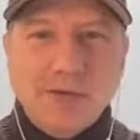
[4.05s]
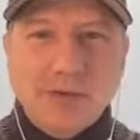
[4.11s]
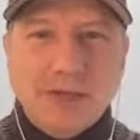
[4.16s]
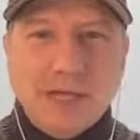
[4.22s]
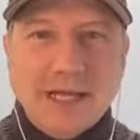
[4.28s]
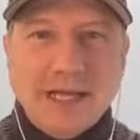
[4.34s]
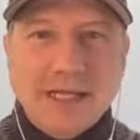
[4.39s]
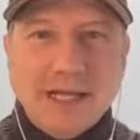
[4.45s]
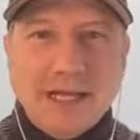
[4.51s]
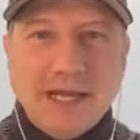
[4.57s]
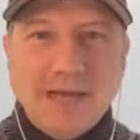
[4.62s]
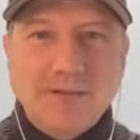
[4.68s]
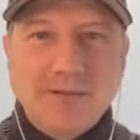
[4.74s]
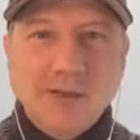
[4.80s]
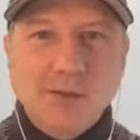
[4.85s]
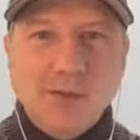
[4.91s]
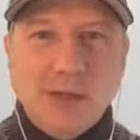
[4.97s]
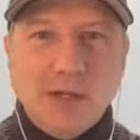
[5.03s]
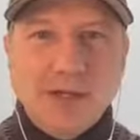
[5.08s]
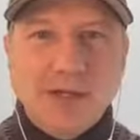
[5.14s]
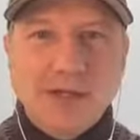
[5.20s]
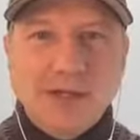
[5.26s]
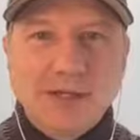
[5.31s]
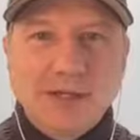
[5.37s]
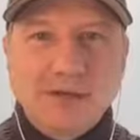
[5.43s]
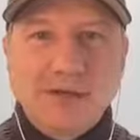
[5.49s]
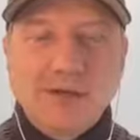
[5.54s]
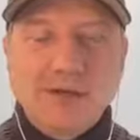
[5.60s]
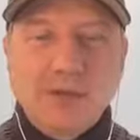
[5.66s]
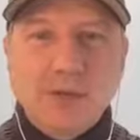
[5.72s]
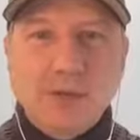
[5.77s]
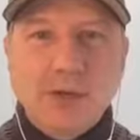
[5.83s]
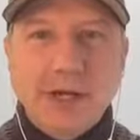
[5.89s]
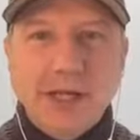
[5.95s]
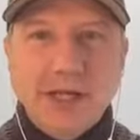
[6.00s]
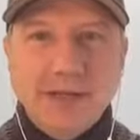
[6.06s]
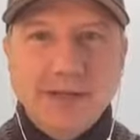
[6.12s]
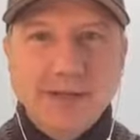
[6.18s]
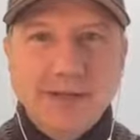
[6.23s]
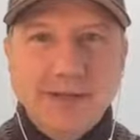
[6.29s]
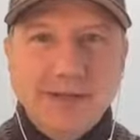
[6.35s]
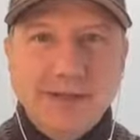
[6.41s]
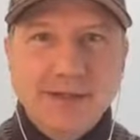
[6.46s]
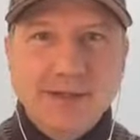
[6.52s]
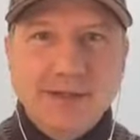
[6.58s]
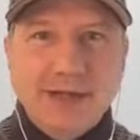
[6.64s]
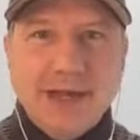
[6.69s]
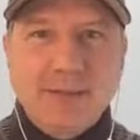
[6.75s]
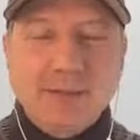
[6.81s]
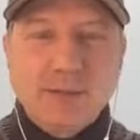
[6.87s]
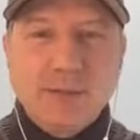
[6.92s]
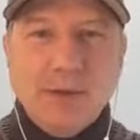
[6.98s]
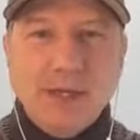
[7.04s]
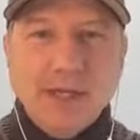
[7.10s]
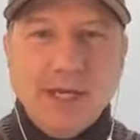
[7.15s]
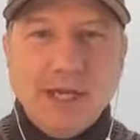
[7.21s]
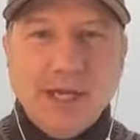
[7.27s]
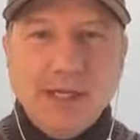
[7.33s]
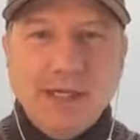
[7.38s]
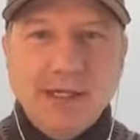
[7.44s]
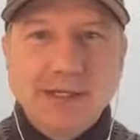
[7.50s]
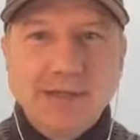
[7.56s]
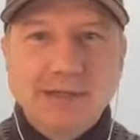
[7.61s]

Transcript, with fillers: Glad to have you on here this morning. Happy Monday.